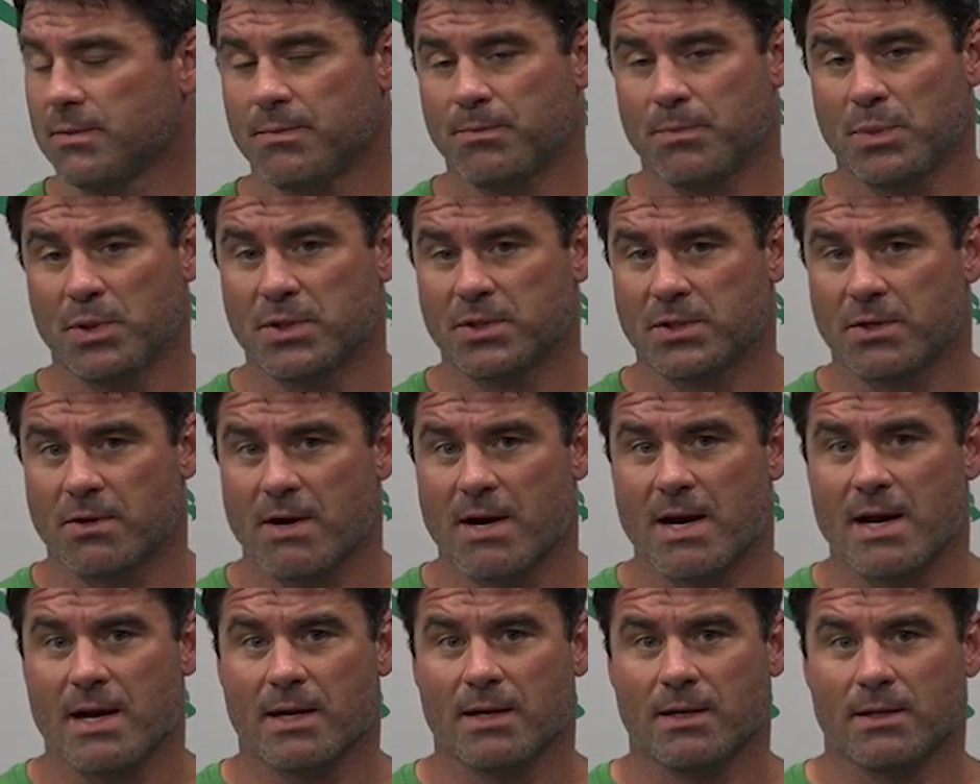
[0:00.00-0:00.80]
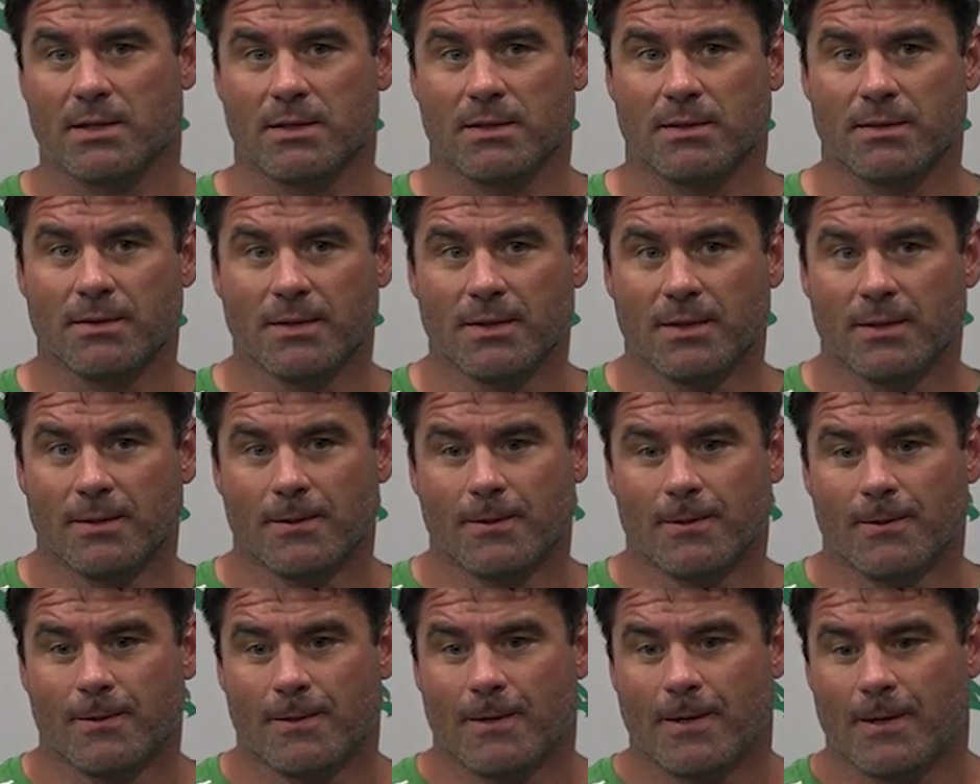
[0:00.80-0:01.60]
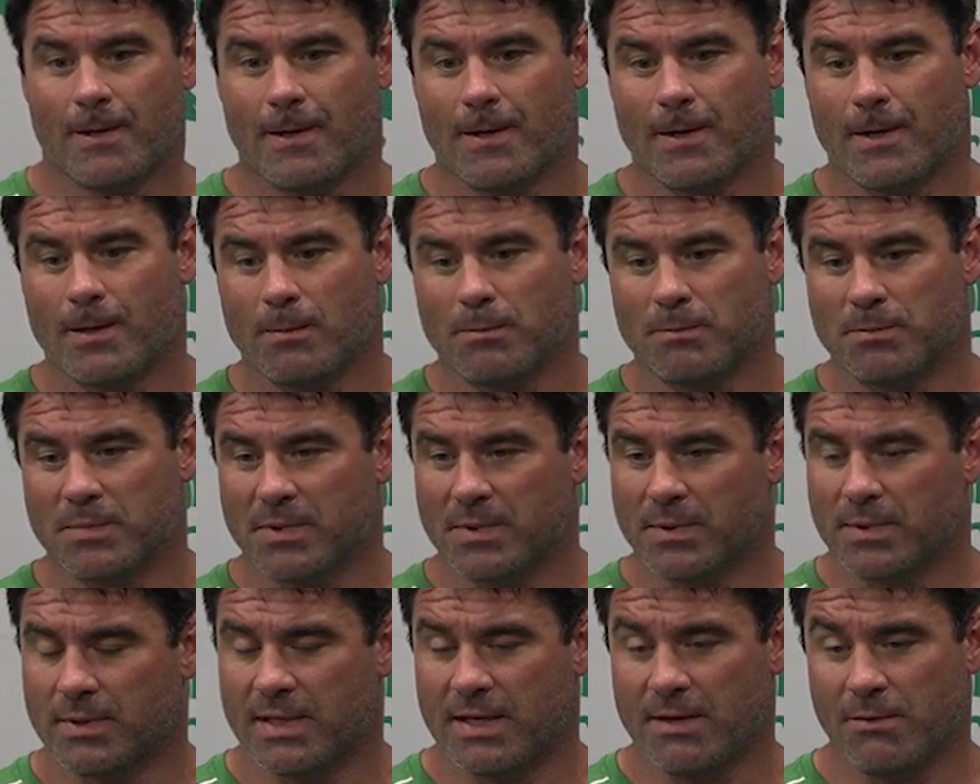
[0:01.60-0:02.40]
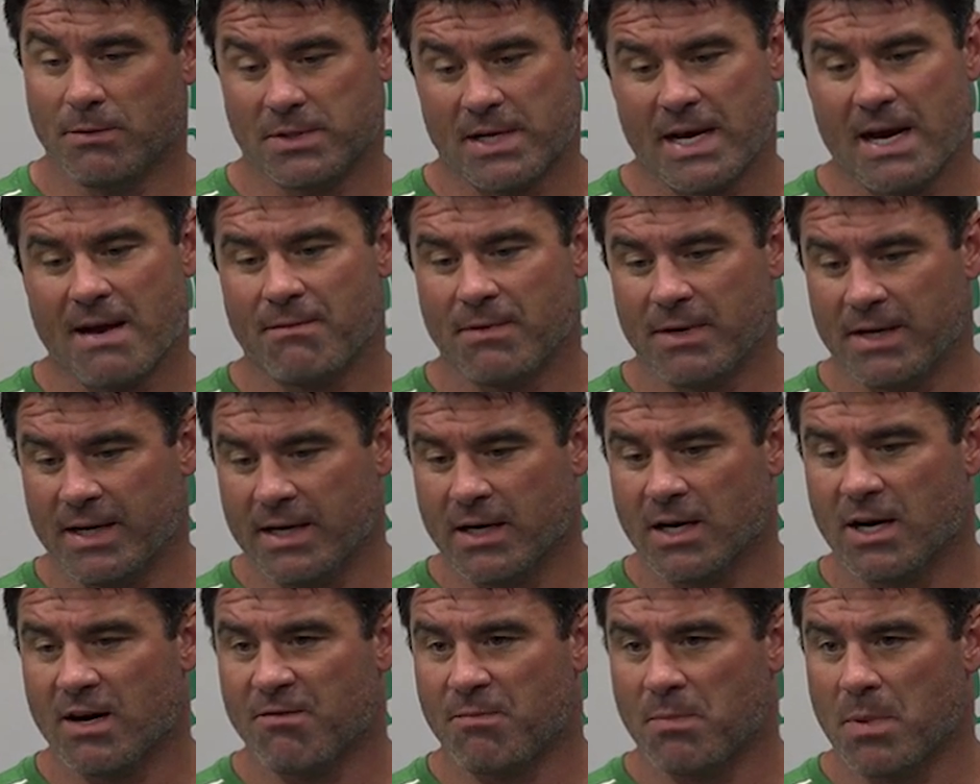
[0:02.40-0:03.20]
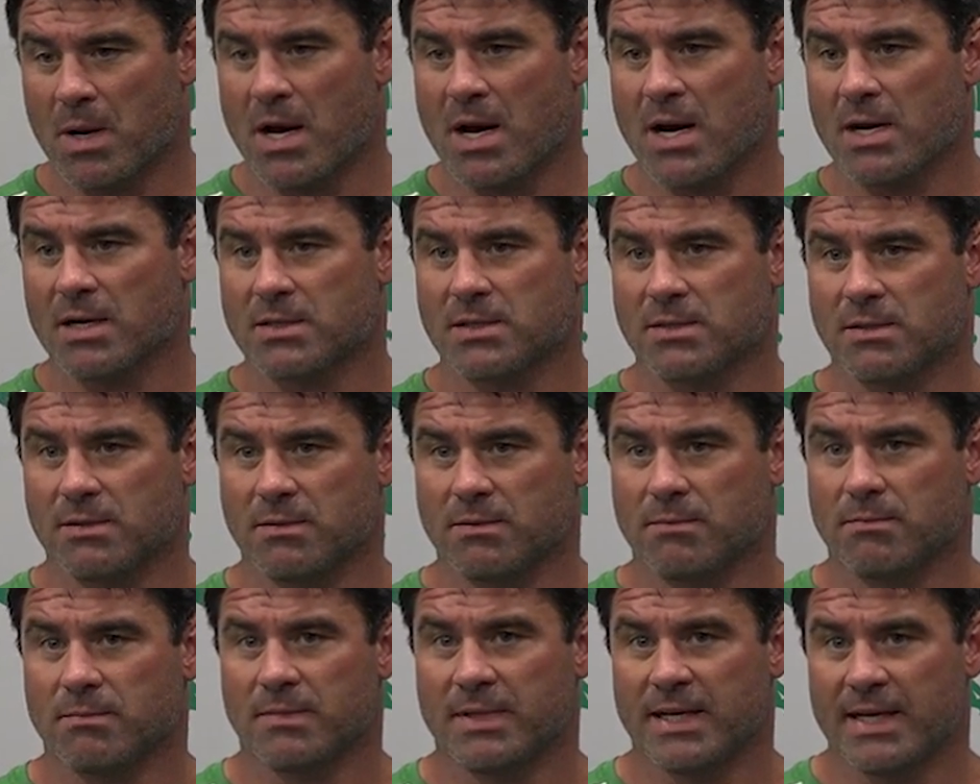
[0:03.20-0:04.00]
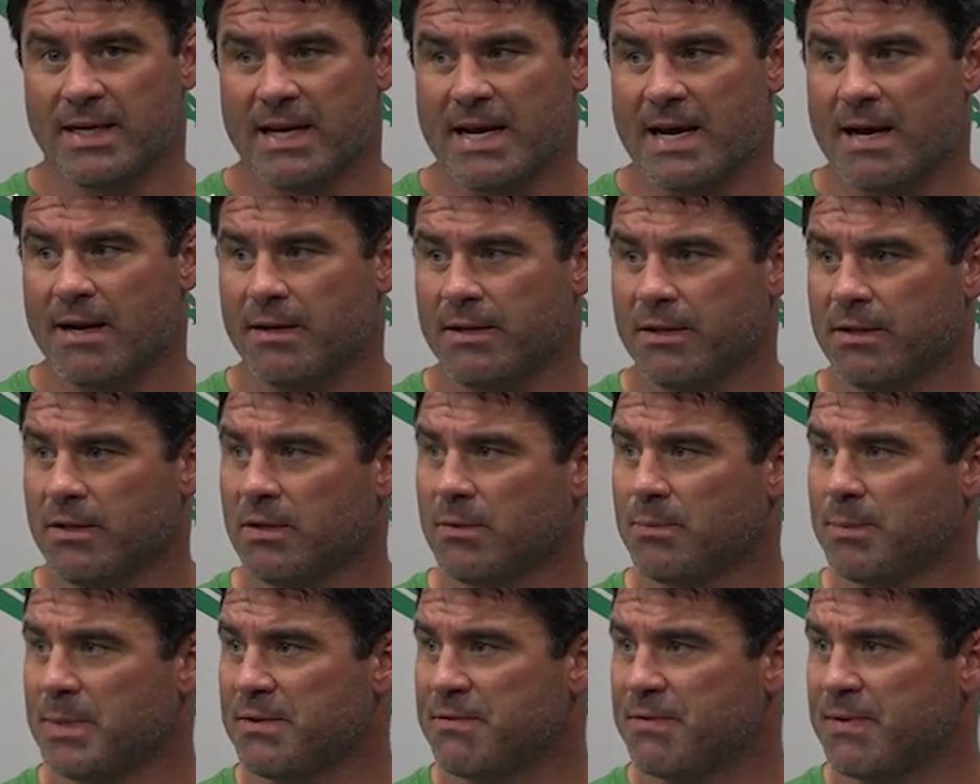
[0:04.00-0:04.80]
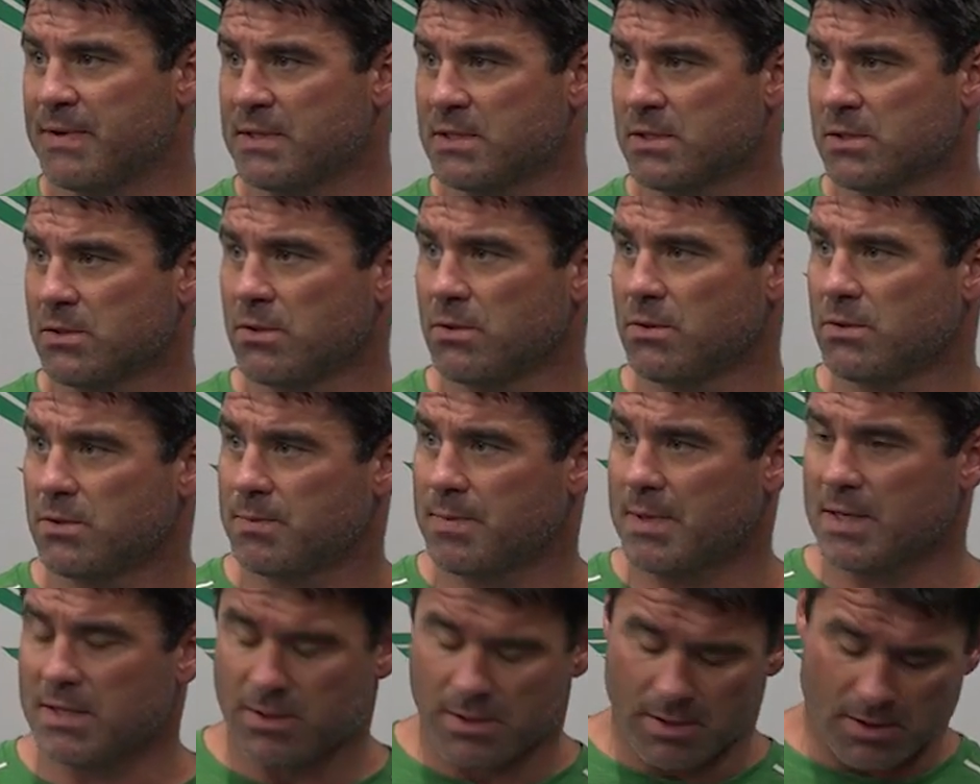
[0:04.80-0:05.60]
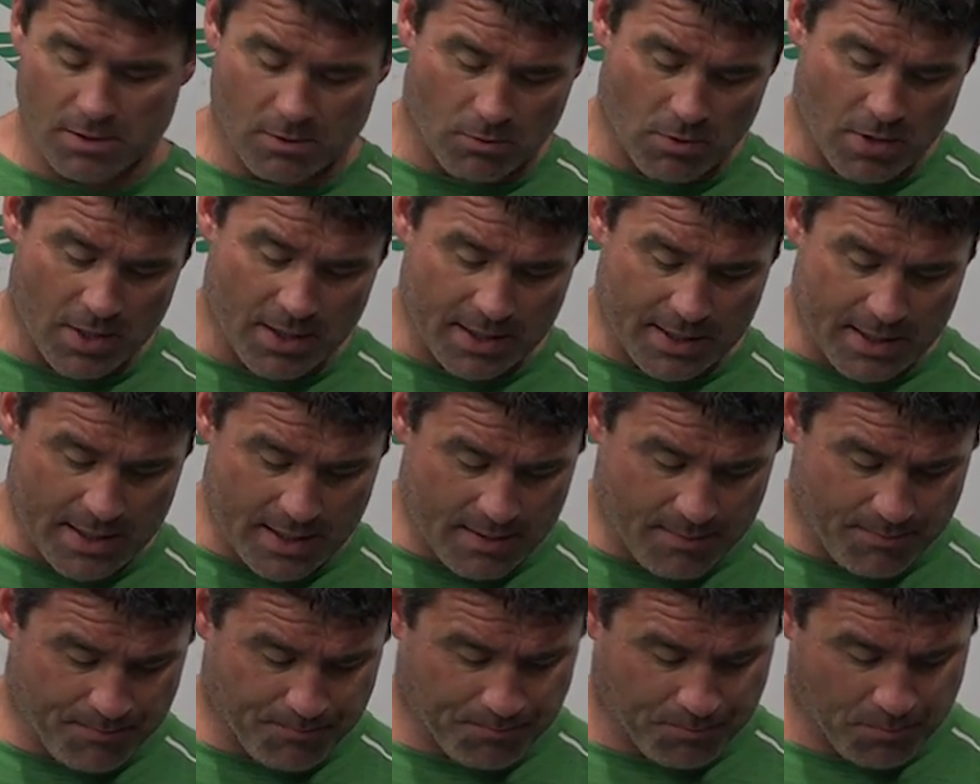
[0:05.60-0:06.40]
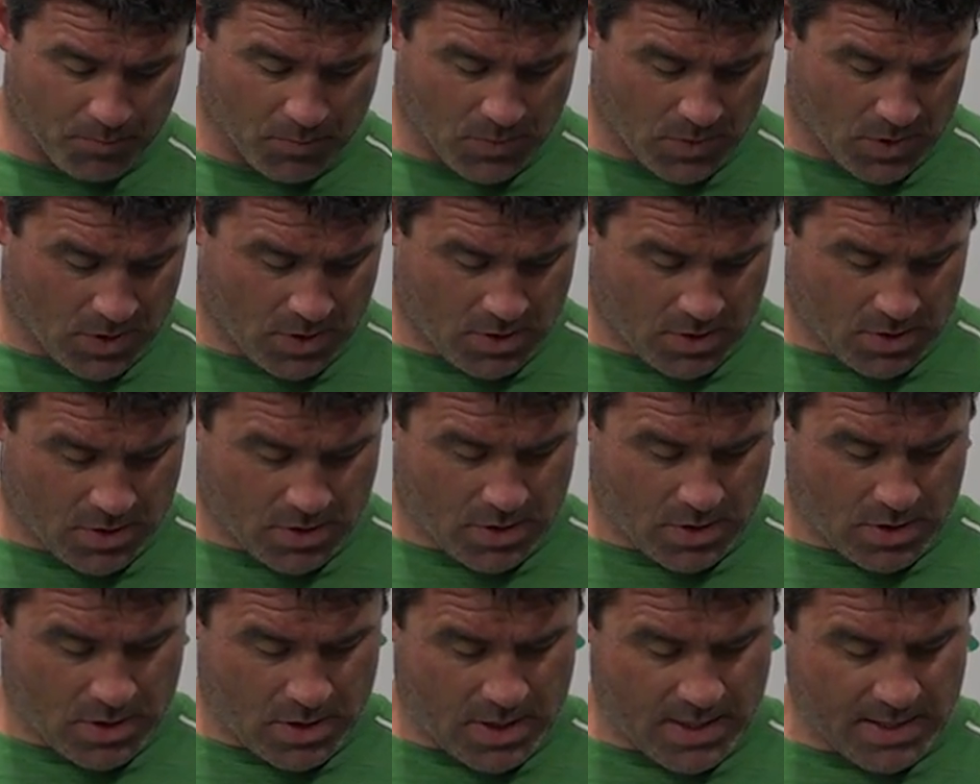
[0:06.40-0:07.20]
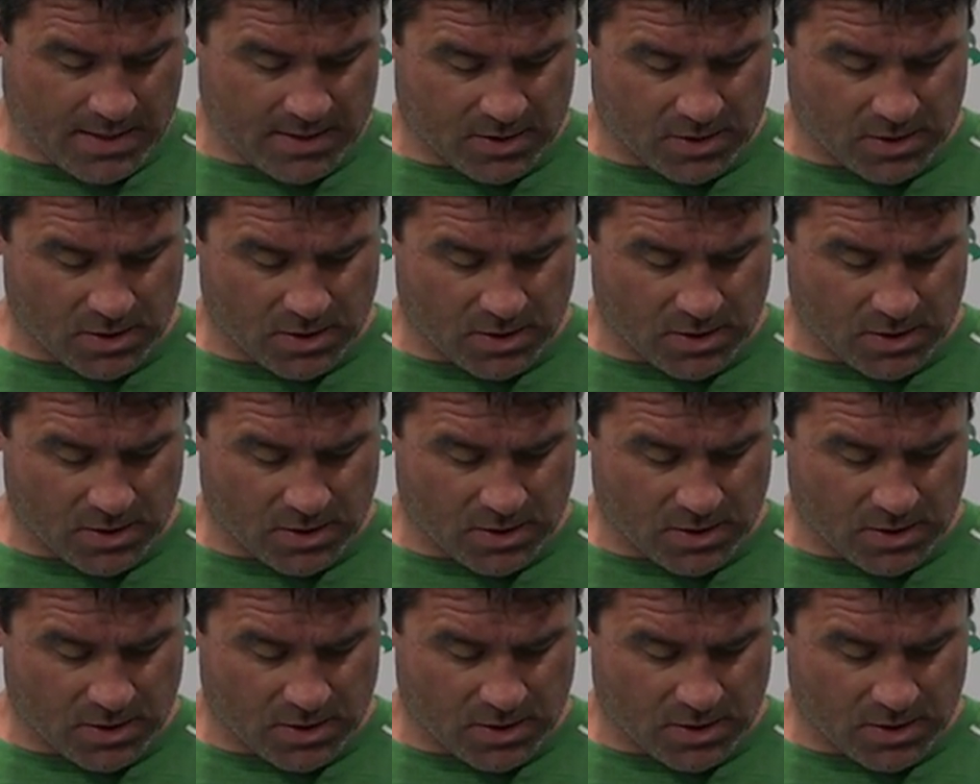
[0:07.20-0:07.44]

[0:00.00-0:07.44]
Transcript: push cracking, and he was having to get off blocks and get downhill and be physical, especially in the run game. And